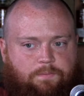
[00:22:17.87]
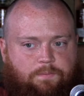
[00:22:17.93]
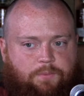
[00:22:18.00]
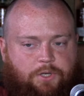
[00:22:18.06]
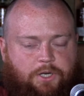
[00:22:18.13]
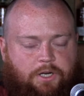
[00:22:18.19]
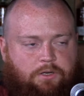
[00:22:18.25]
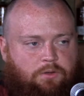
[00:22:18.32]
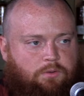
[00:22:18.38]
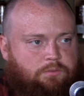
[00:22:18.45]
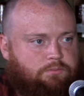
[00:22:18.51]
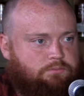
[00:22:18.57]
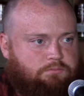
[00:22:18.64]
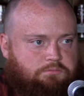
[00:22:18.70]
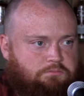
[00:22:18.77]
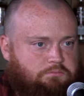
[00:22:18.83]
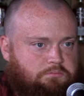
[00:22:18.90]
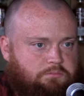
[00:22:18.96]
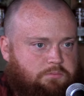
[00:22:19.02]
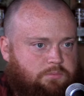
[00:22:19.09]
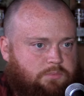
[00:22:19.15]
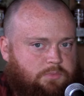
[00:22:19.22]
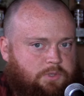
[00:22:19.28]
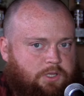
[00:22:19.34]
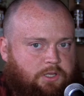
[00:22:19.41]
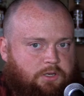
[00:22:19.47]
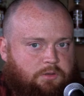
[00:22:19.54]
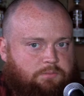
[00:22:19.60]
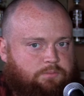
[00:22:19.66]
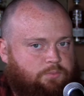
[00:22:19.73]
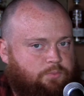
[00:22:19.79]
But I don't,
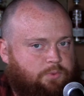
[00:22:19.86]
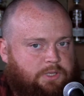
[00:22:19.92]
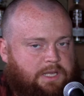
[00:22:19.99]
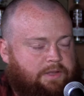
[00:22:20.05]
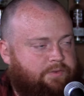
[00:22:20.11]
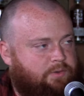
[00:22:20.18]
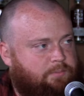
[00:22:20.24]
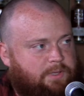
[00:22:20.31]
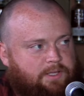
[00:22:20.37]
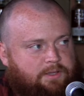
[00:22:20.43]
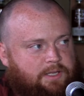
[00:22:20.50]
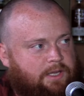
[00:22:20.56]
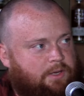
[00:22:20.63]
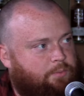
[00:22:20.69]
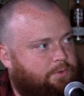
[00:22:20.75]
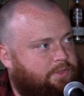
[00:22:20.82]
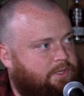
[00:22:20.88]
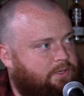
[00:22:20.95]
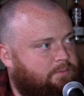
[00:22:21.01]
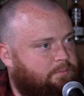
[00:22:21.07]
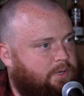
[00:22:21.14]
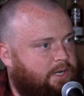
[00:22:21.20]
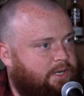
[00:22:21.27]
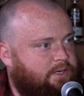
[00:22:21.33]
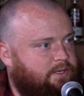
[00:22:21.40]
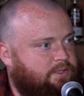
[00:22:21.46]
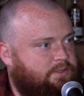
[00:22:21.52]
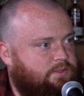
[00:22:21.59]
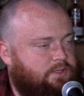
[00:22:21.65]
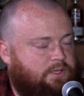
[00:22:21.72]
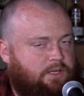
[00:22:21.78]
we haven't made that with it in mind.
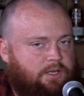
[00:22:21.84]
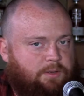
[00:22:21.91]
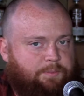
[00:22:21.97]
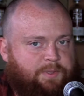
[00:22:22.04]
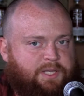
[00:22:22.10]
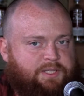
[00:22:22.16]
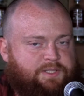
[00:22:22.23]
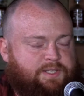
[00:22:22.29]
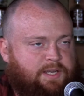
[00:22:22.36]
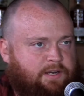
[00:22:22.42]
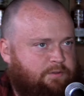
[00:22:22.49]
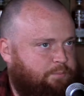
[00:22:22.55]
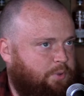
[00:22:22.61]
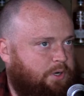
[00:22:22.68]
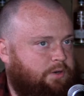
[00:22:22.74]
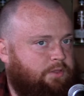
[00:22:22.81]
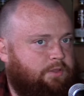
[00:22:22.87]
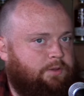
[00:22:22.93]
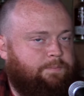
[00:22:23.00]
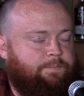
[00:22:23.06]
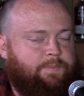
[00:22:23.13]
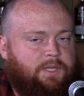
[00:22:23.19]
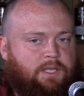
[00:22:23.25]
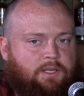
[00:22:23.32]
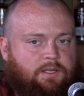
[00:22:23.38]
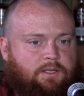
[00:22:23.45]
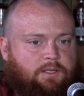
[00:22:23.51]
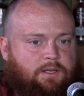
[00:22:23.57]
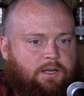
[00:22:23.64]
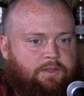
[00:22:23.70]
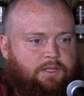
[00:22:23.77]
Mm-hmm. And that's kind of part of
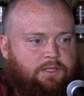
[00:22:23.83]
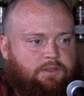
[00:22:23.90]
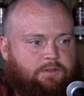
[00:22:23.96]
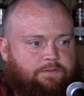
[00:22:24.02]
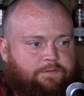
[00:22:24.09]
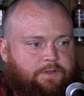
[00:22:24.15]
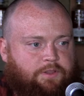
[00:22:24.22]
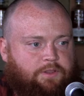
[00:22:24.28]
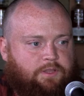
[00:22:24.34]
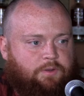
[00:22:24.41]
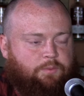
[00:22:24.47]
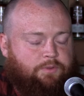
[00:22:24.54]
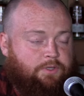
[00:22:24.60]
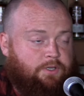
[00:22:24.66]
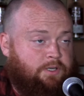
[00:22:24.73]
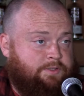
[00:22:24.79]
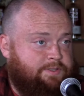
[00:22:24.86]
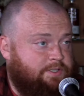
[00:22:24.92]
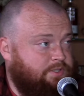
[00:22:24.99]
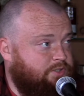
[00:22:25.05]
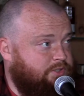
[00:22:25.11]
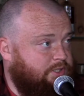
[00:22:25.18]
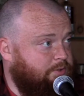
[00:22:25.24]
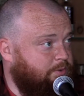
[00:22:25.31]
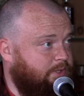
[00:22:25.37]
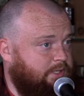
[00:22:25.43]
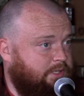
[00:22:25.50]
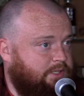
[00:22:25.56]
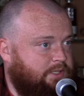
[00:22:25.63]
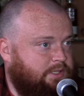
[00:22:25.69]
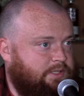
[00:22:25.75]
I think the fun thing with cocktails
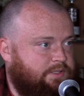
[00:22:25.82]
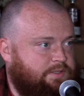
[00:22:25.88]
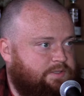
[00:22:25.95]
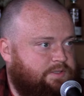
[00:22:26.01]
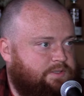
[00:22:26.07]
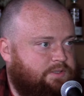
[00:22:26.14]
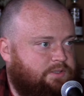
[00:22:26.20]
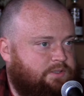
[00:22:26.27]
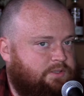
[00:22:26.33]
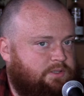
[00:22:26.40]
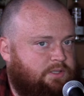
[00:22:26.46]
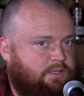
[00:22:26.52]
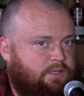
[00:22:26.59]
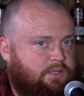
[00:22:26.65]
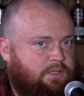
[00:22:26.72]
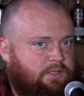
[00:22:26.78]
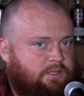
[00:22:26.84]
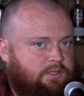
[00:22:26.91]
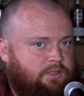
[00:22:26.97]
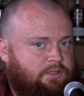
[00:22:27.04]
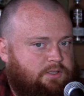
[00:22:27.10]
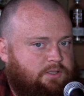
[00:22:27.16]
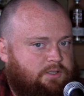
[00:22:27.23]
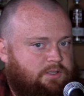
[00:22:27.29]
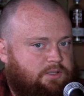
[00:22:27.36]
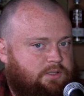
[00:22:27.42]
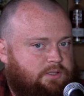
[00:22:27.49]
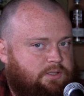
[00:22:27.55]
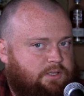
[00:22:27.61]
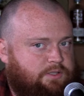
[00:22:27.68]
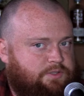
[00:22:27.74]
generally is
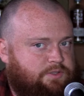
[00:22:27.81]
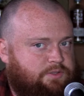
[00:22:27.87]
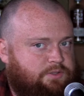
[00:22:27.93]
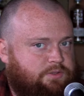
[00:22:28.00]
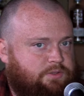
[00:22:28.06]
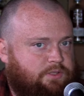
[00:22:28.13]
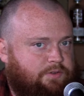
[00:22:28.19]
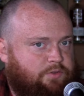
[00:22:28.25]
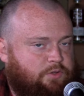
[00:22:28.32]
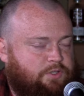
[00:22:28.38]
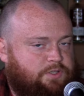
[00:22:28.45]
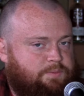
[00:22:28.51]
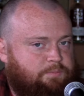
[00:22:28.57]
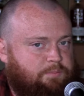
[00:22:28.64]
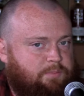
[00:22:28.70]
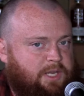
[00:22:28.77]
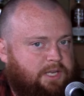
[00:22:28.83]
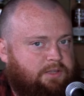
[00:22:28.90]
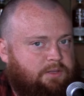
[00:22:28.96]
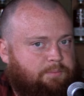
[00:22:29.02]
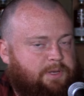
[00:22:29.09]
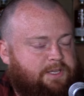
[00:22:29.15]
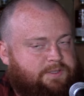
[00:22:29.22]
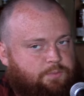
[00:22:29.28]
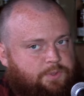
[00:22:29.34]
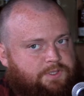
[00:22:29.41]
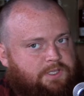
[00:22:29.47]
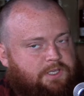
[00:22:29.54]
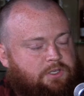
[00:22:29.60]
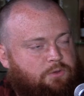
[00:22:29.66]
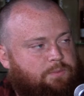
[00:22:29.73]
if you just make the best
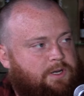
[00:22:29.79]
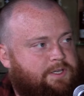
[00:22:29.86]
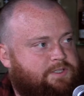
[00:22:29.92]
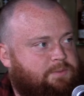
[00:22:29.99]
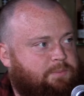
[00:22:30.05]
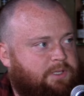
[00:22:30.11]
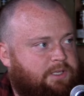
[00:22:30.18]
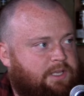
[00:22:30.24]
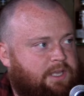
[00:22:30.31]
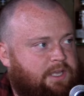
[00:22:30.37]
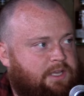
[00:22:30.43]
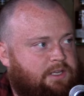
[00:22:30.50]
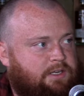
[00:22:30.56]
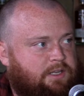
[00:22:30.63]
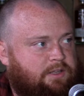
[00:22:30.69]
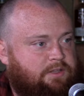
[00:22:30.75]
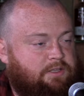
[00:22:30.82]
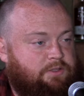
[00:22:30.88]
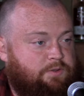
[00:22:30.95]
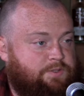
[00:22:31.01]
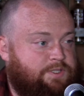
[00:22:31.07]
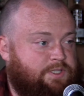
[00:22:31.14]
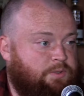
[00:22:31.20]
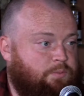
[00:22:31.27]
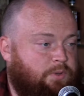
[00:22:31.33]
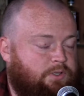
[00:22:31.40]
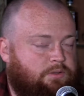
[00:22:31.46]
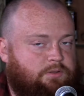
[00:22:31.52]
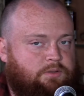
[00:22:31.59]
whiskey you possibly can, and then you see what,